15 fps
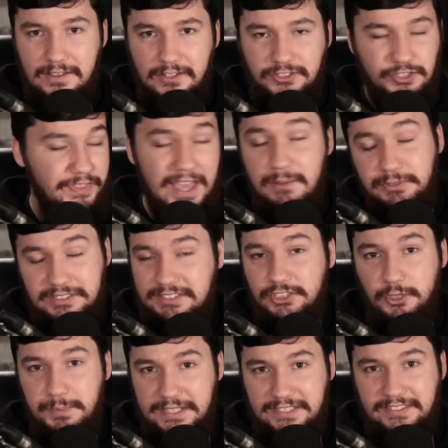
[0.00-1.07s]
so that would
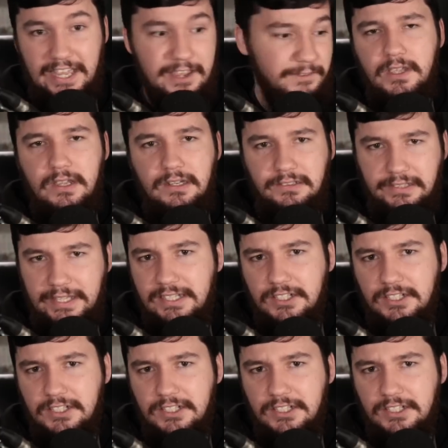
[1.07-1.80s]
still be safe, let